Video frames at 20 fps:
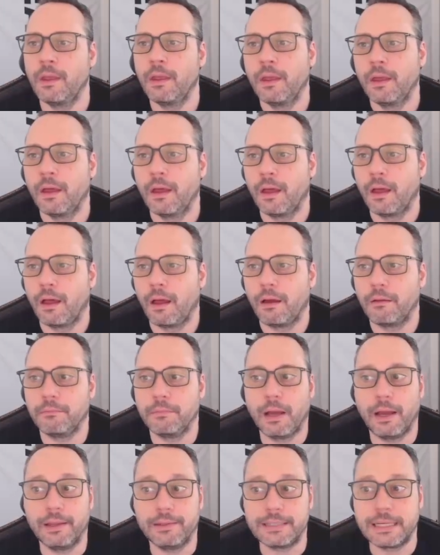
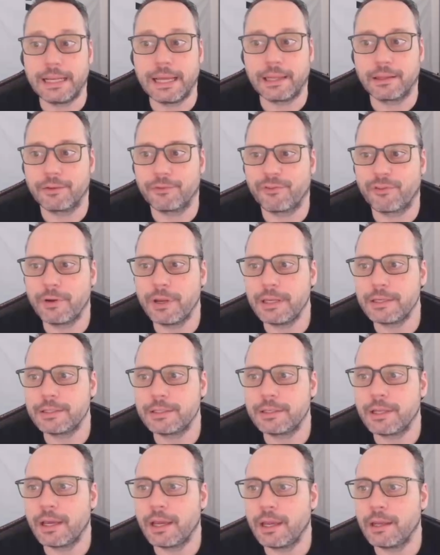I select the free
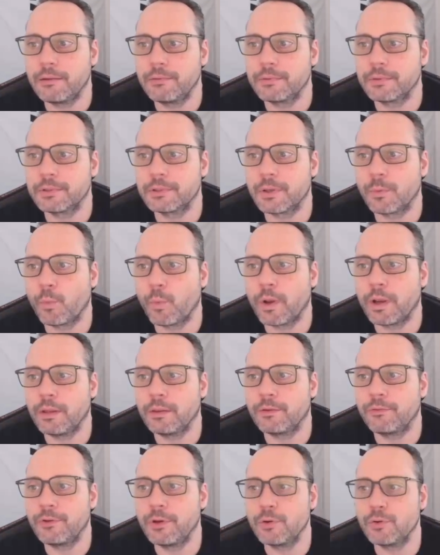state somewhere in
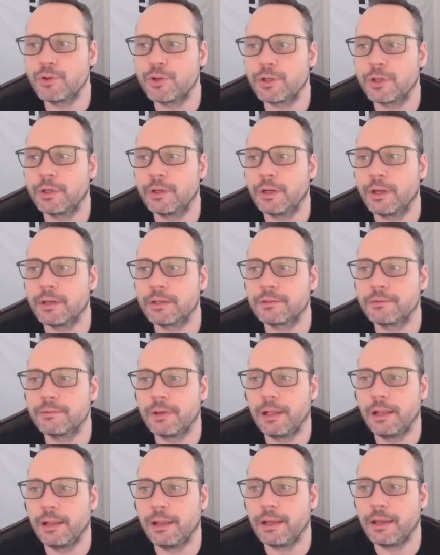the future, as
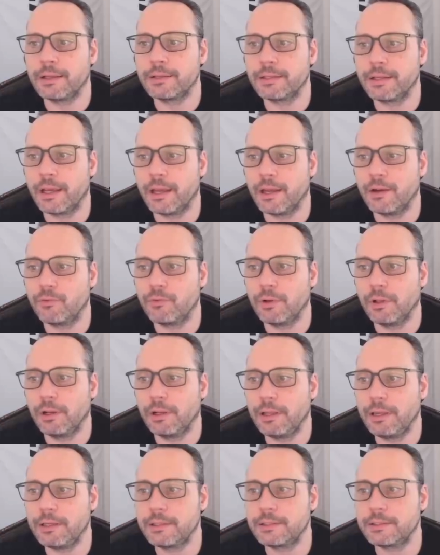well as a
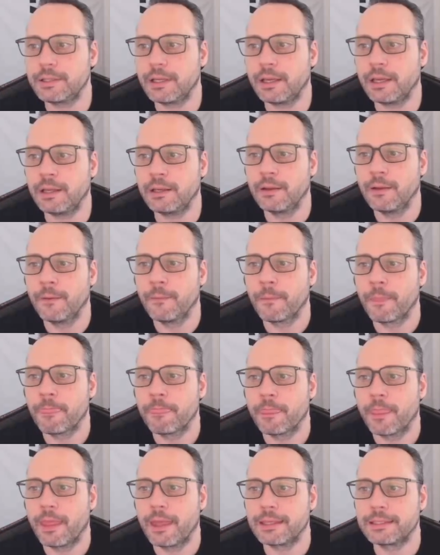release state.
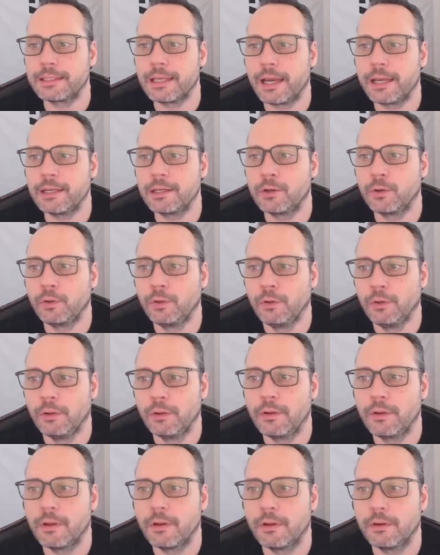Assign the whole
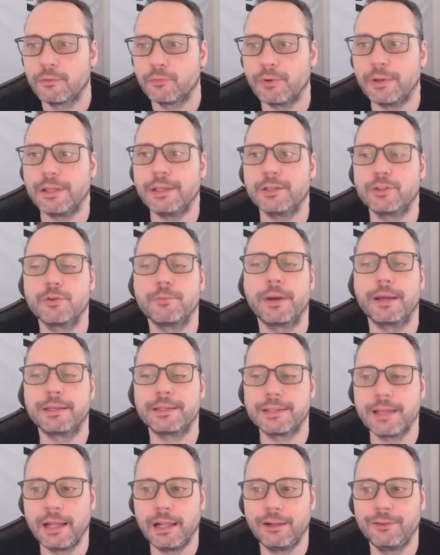release to
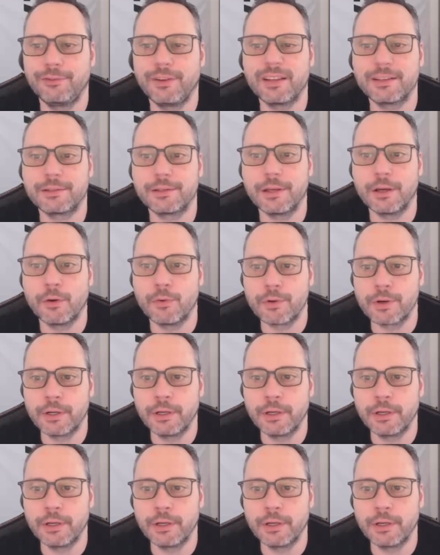myself as the owner.